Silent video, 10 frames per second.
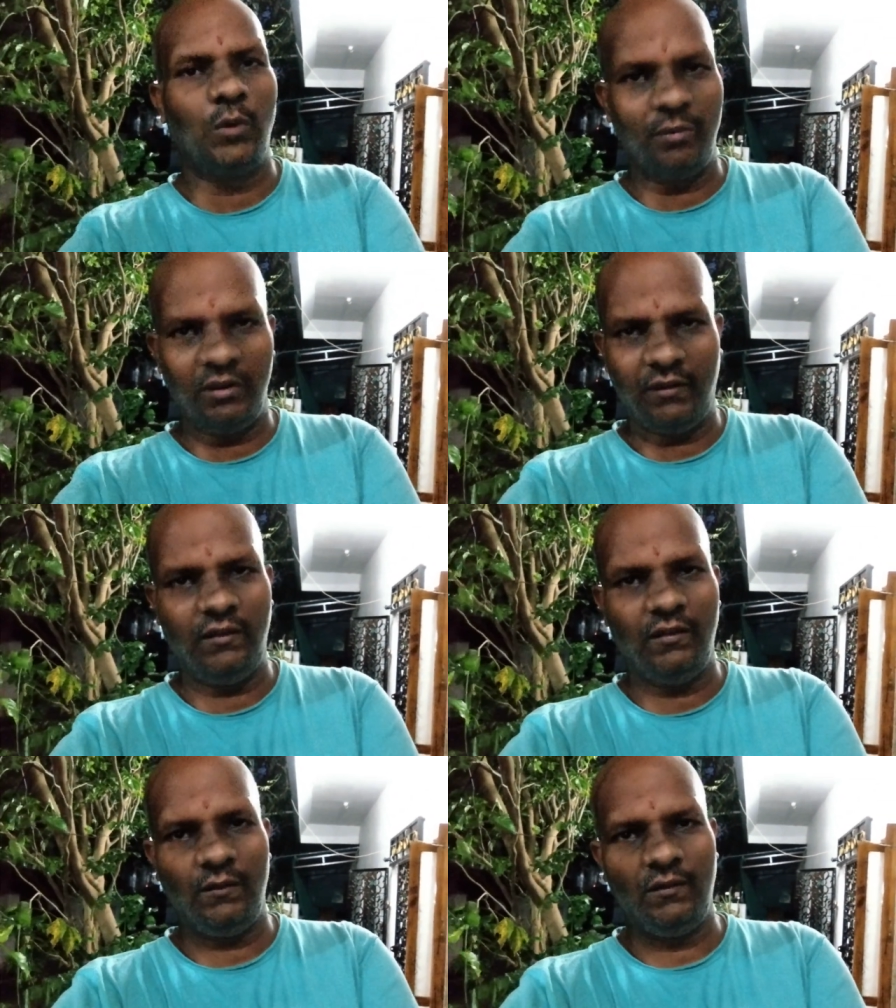popular
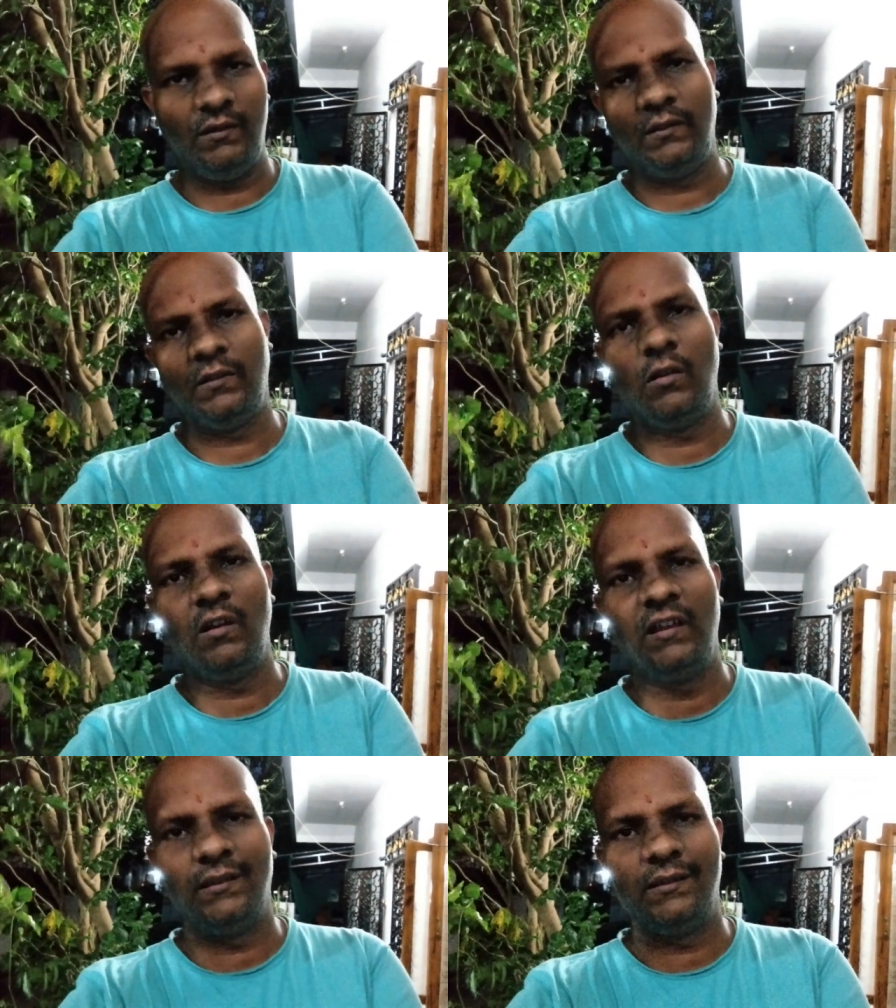here, which is
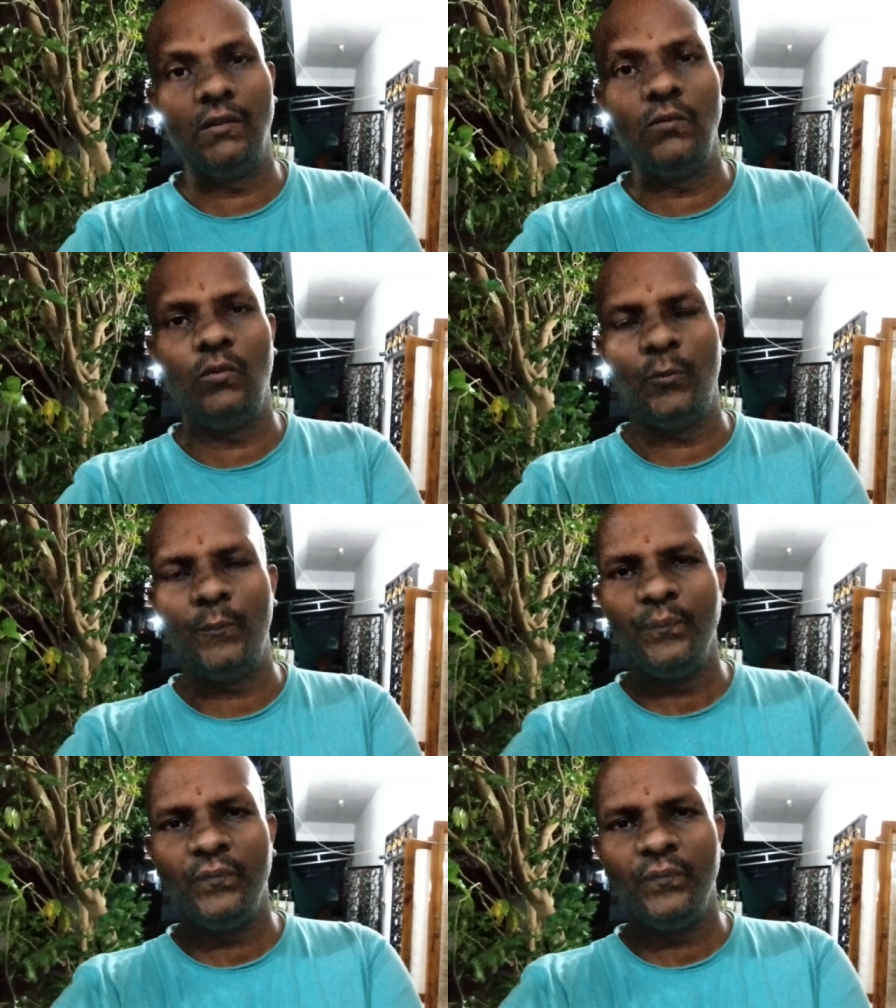called as Sarguru.